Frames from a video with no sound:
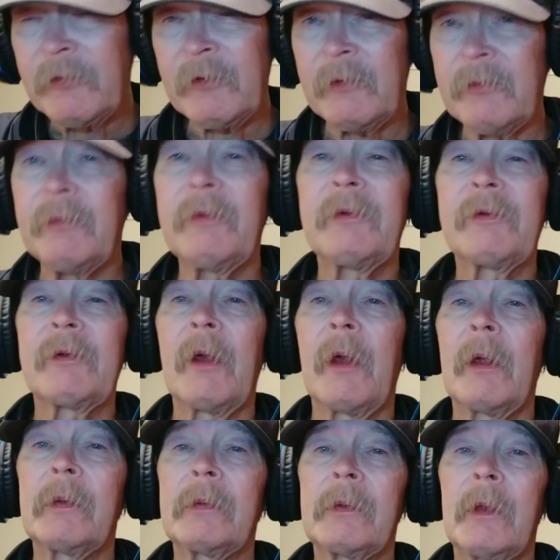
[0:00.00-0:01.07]
should be
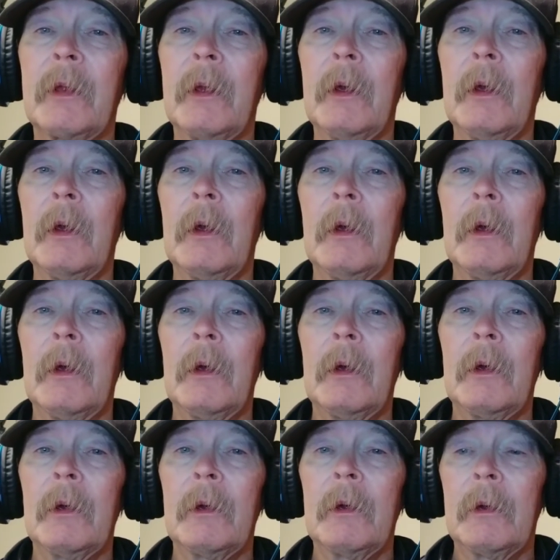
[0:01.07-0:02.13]
shocked.
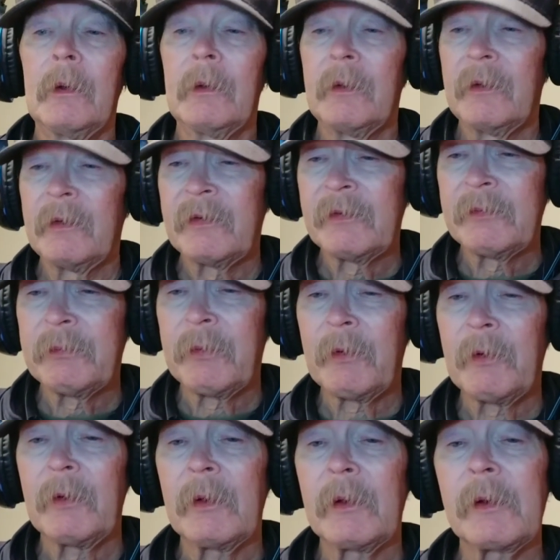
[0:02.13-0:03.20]
It's
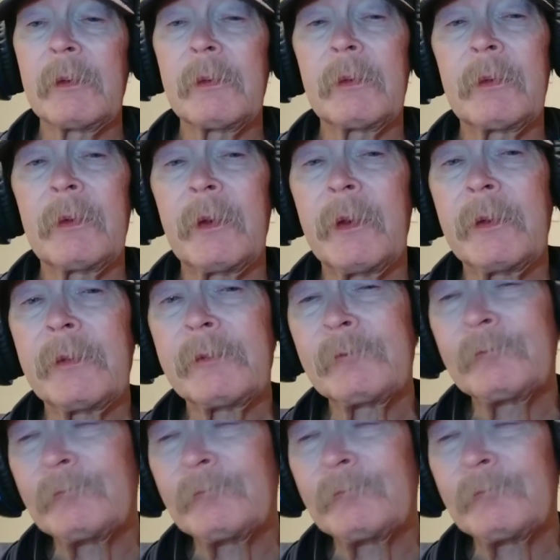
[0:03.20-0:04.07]
Pearl Harbor Day.